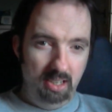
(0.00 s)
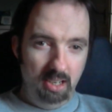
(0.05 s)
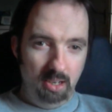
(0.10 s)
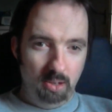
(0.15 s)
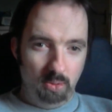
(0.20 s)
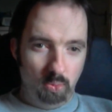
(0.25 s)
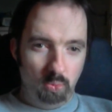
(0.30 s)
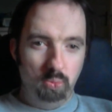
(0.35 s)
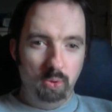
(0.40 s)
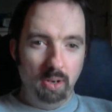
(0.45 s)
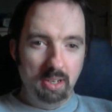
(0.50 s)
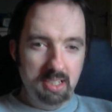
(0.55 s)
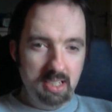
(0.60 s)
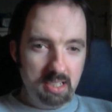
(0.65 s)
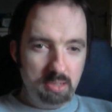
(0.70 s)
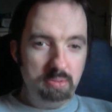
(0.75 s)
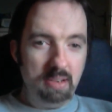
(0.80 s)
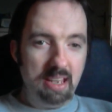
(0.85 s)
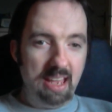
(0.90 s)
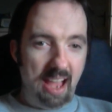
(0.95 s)
once
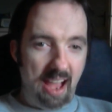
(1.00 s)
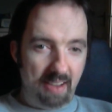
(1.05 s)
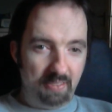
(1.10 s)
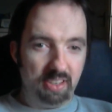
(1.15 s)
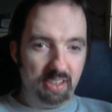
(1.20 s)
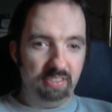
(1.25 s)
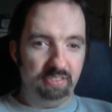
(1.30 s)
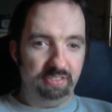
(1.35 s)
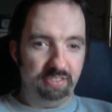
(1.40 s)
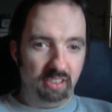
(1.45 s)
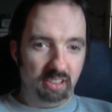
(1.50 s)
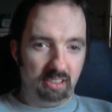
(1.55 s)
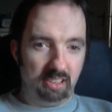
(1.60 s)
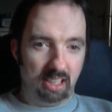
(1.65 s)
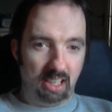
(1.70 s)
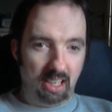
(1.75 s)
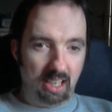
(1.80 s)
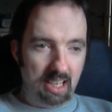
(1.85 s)
we have it fully.